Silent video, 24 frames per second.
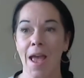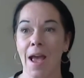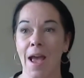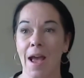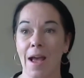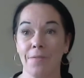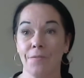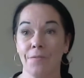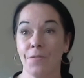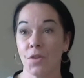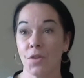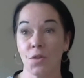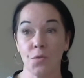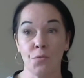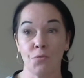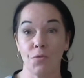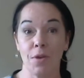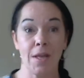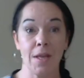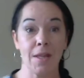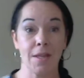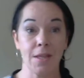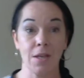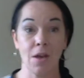And for some
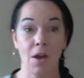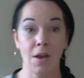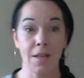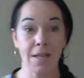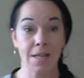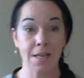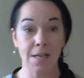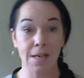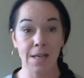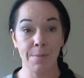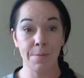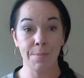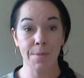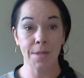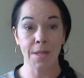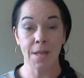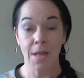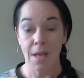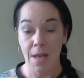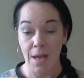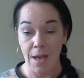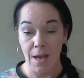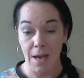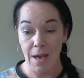reason I slipped
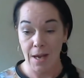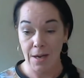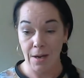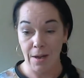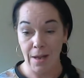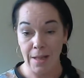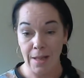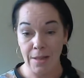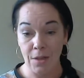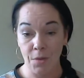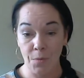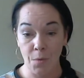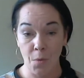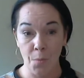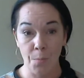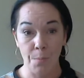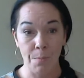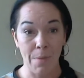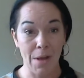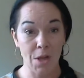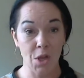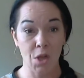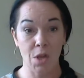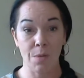and I ended up
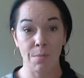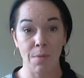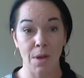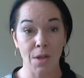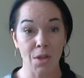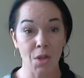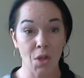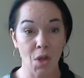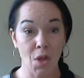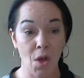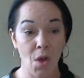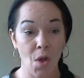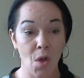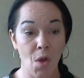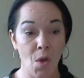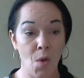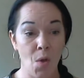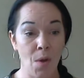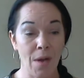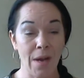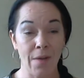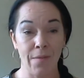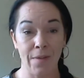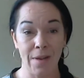mashing my toe
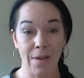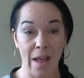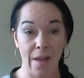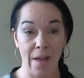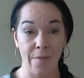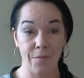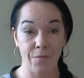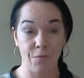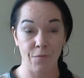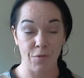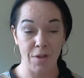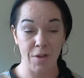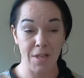and having to have 3